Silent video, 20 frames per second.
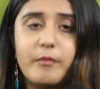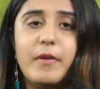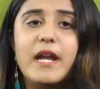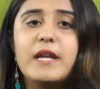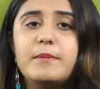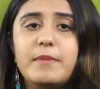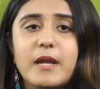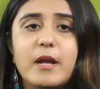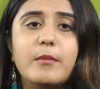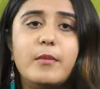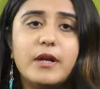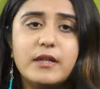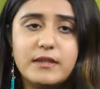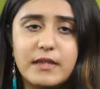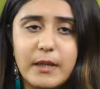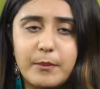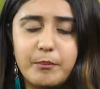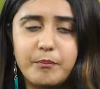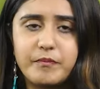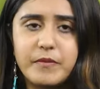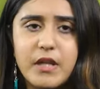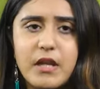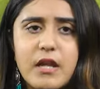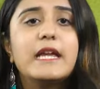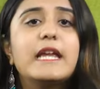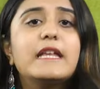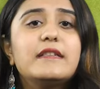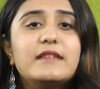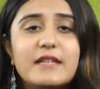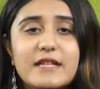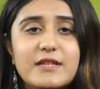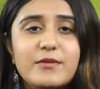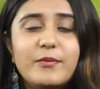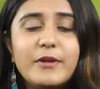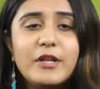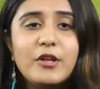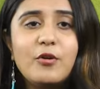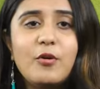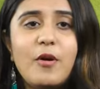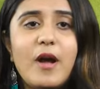might be among them. In this
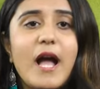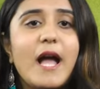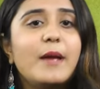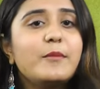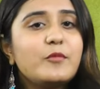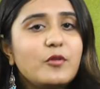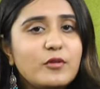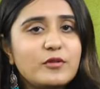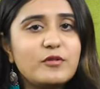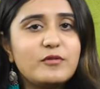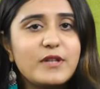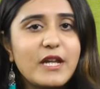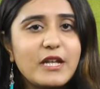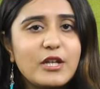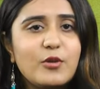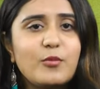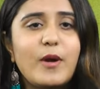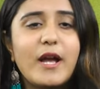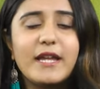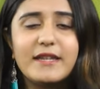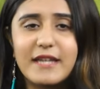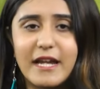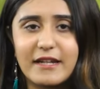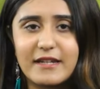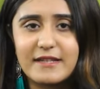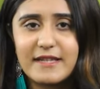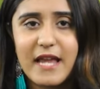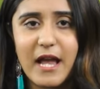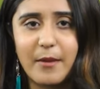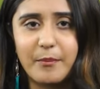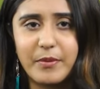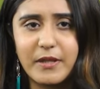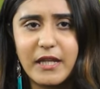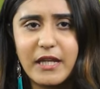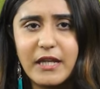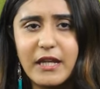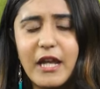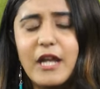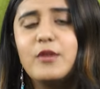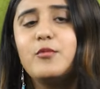video, I'm going to tell you why that is
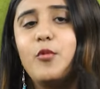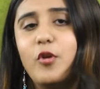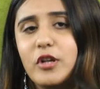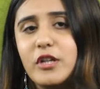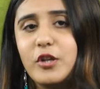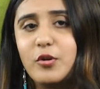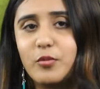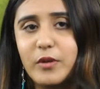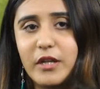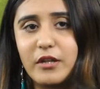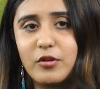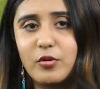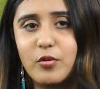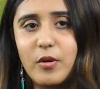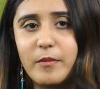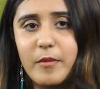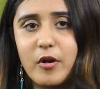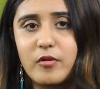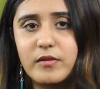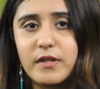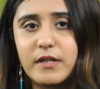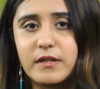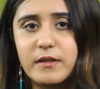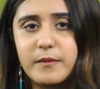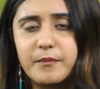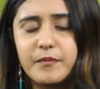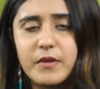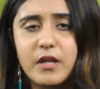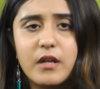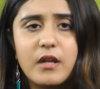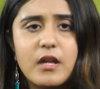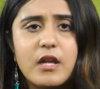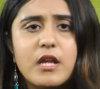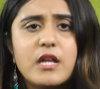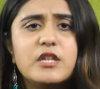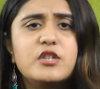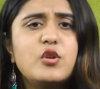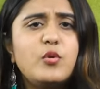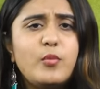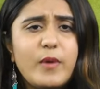happening and what you can do about it.
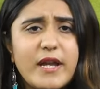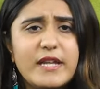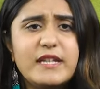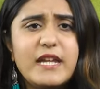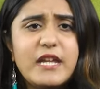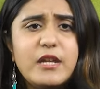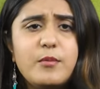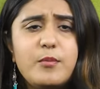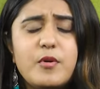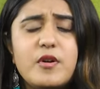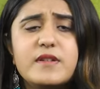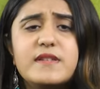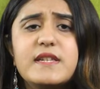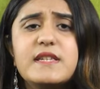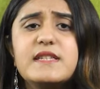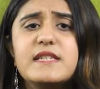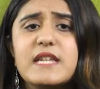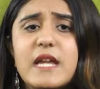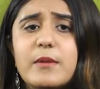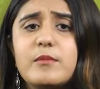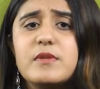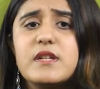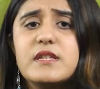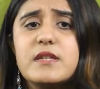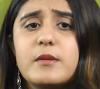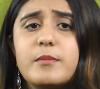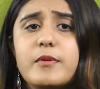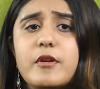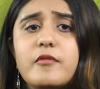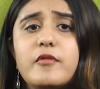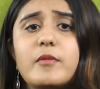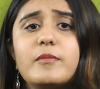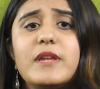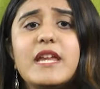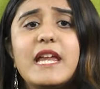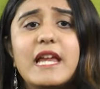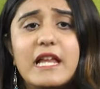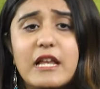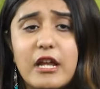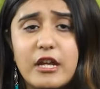So when can a person's name disappear from
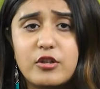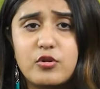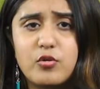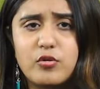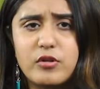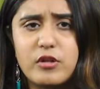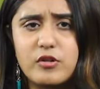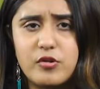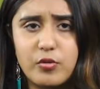the electoral